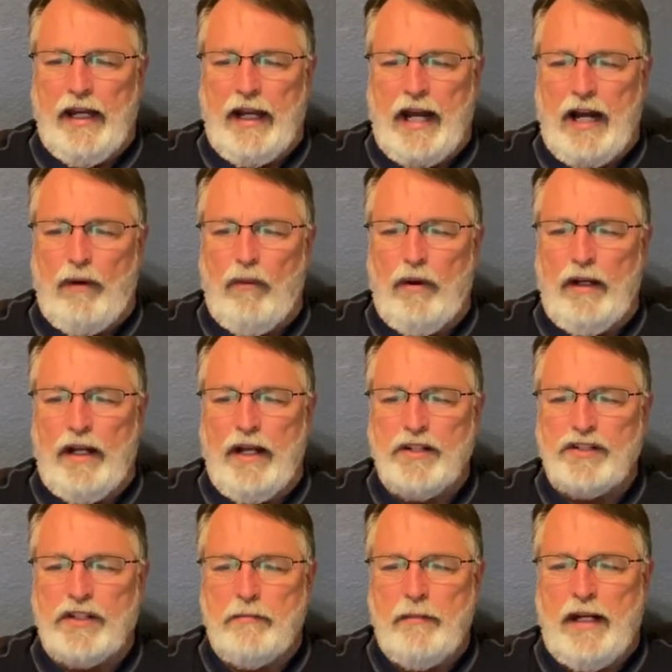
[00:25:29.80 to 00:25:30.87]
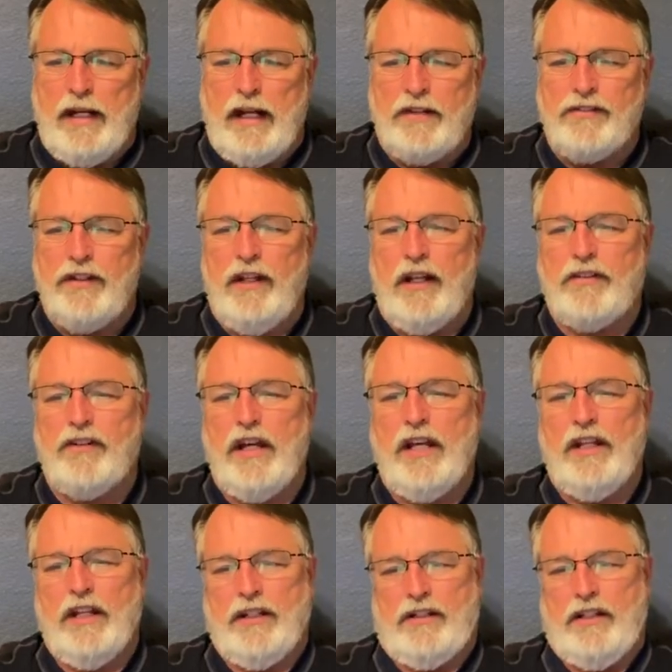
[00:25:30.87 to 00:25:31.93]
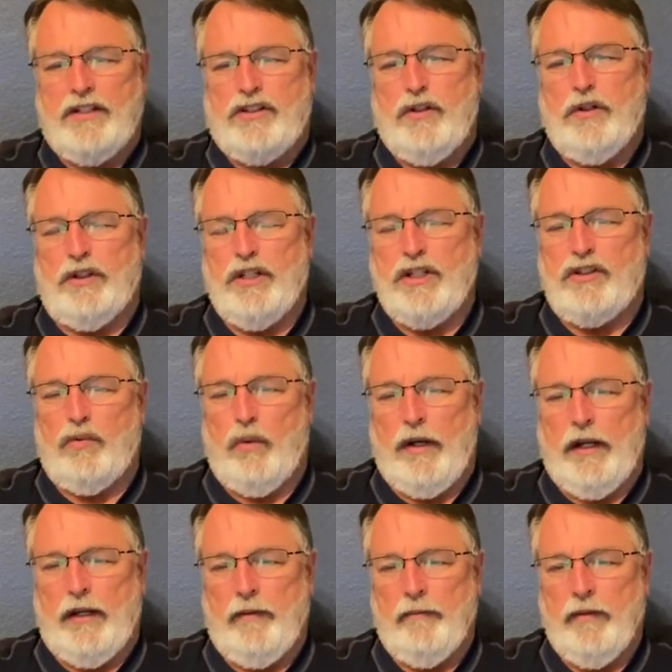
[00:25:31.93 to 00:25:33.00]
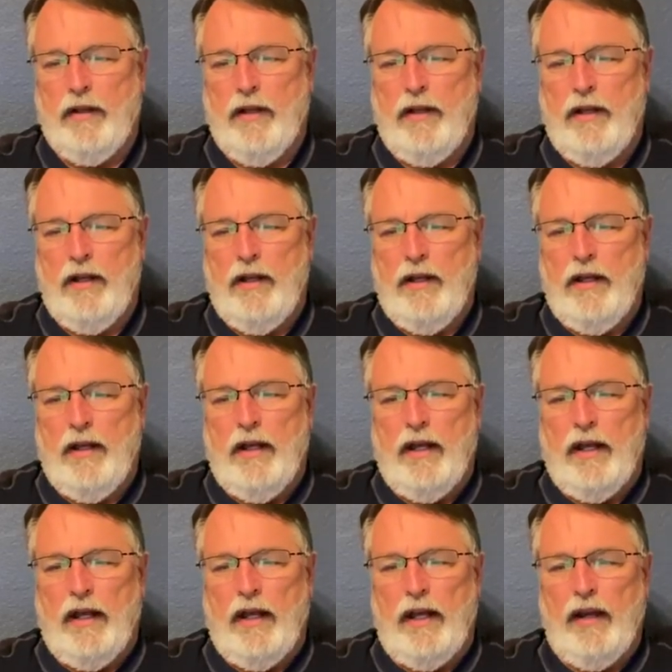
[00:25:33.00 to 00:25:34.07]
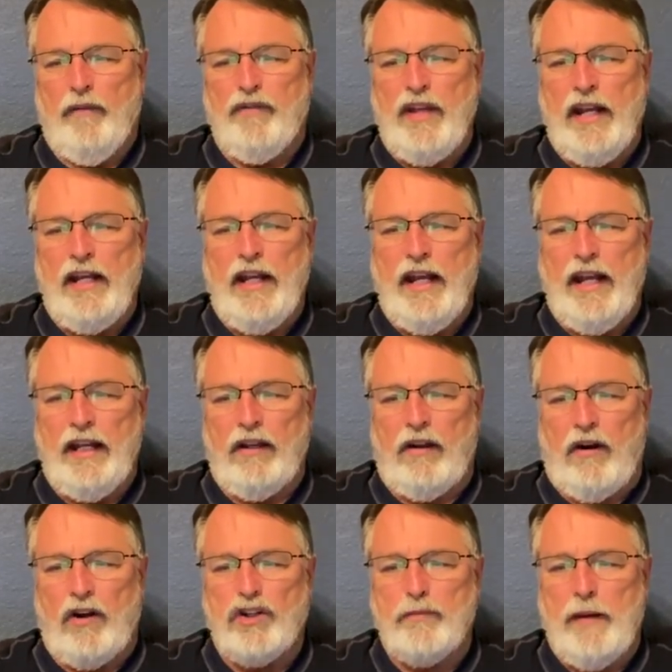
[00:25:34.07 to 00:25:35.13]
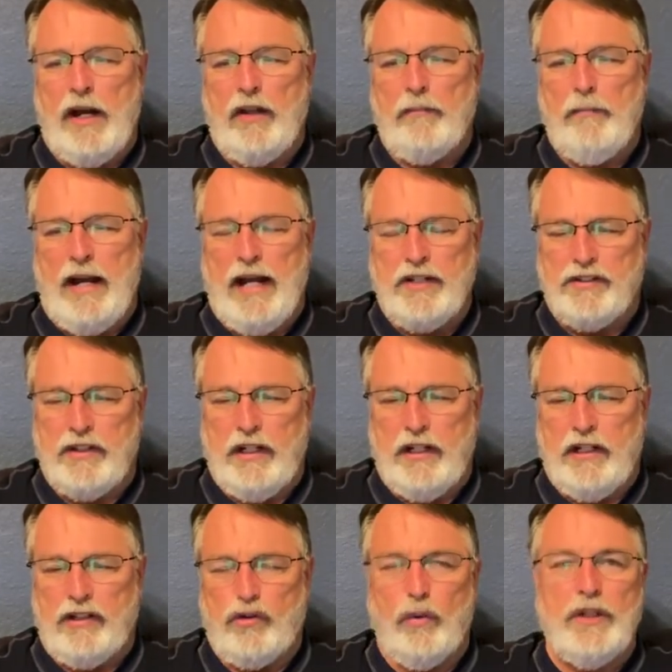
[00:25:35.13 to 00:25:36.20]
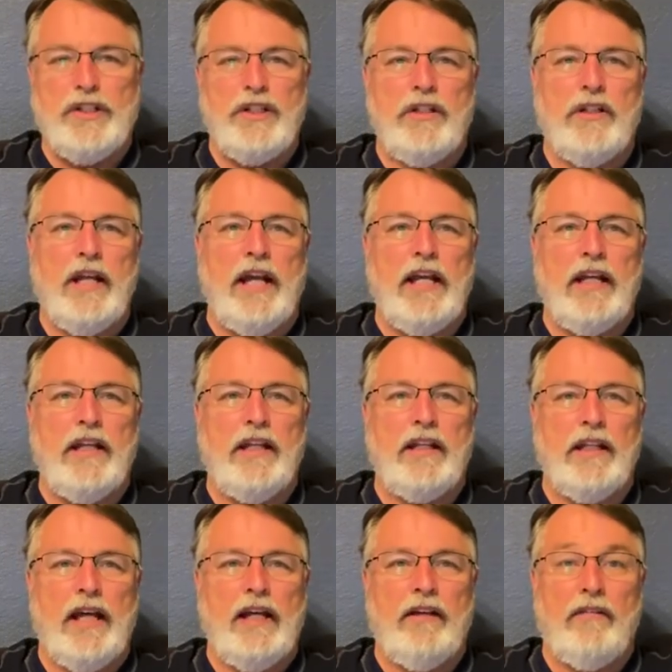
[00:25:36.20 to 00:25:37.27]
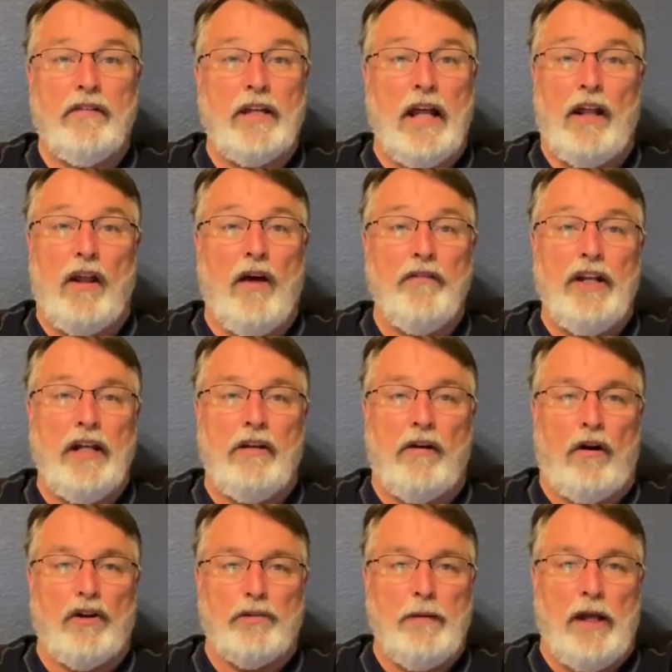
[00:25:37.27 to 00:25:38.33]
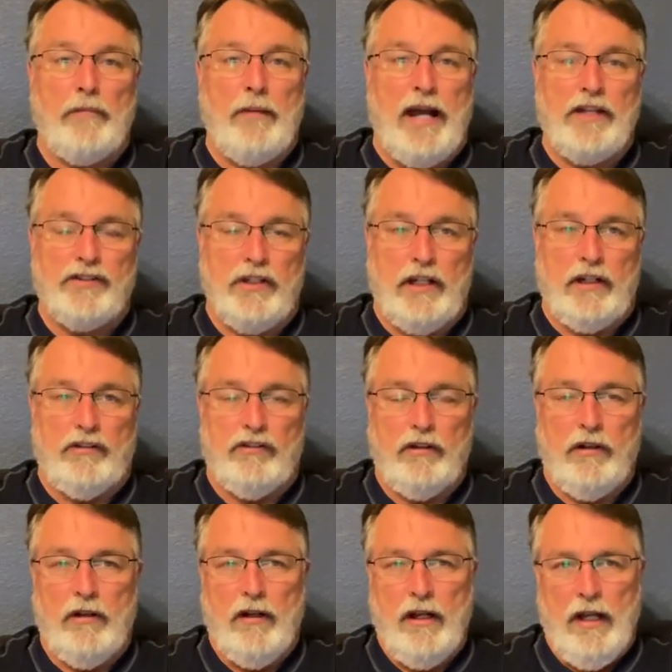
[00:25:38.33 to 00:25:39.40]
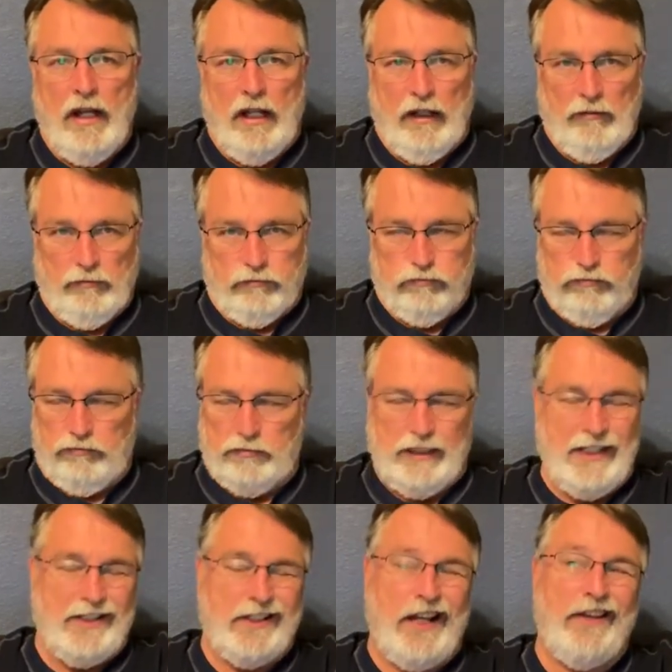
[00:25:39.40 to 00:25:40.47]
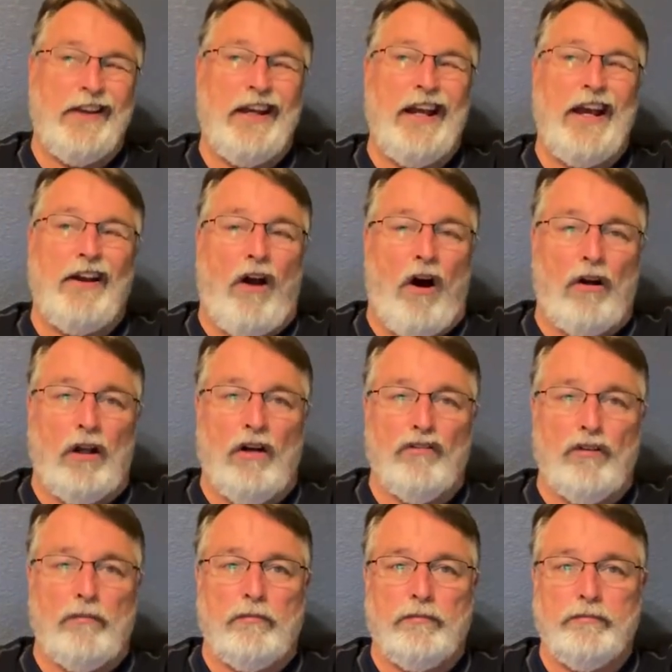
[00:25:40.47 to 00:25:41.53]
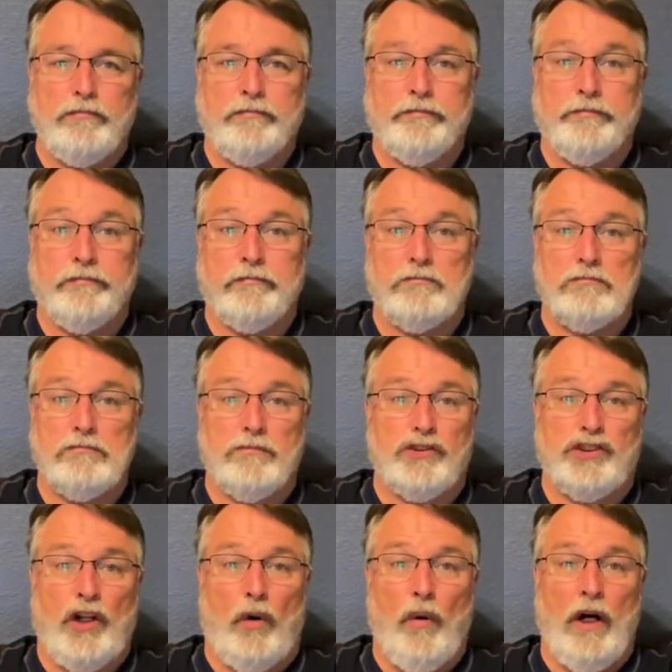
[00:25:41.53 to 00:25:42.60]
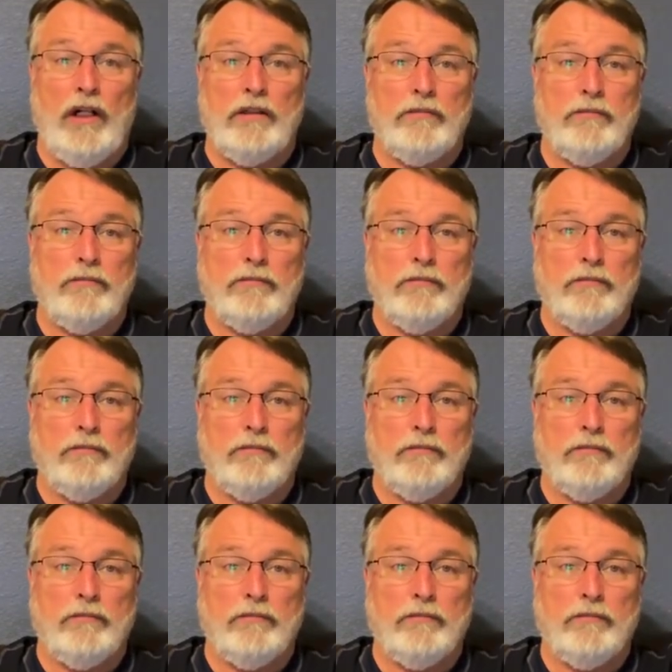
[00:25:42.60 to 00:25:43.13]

I would estimate, I'll tell you this, let's do it this way. If they ate largemouth bass eggs, which they love to eat largemouth bass eggs, let's say they ate all of them. So what?